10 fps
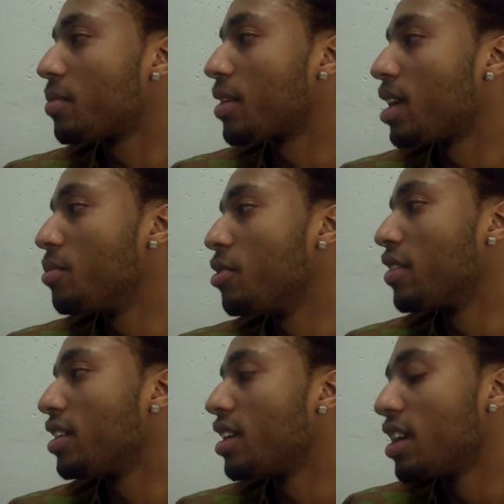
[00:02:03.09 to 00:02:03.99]
up and keep
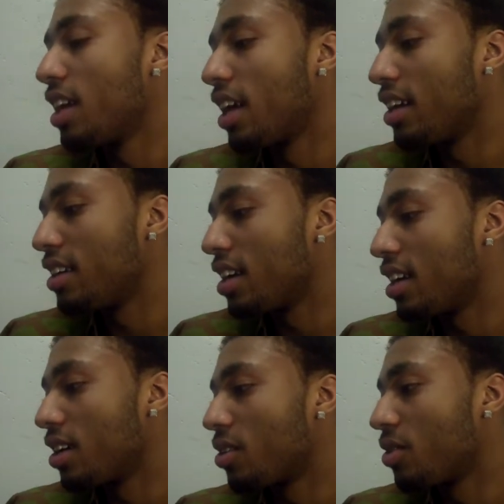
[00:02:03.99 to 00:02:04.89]
moving. And
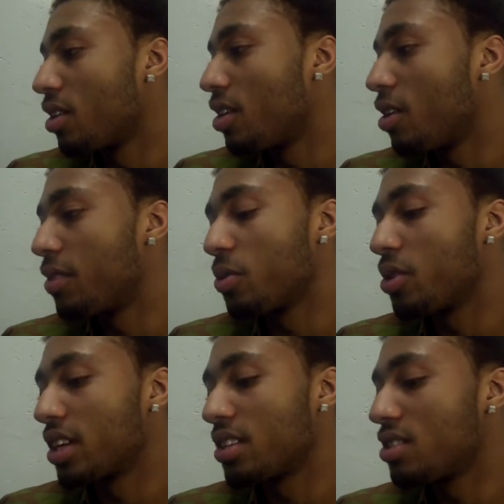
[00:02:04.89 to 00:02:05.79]
hopefully
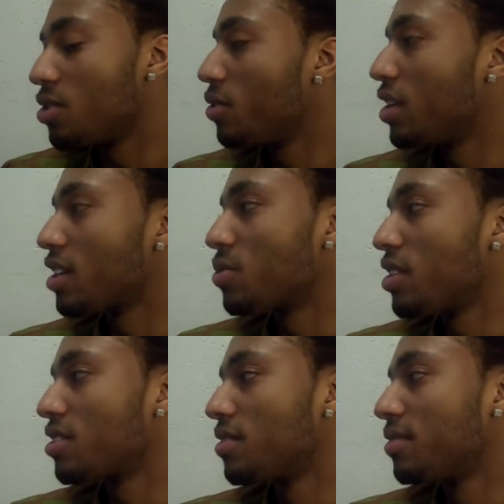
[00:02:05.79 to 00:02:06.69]
we'll get these two next wins.